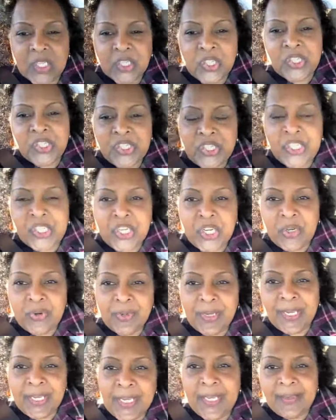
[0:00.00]
good to know,
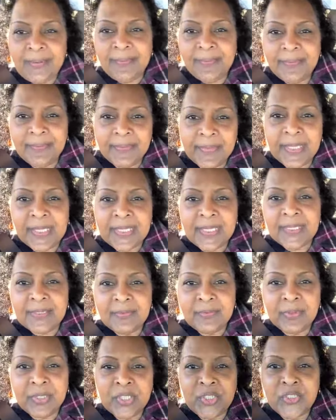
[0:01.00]
hey? That's
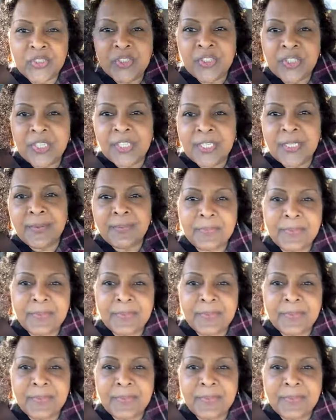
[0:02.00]
Richard's tip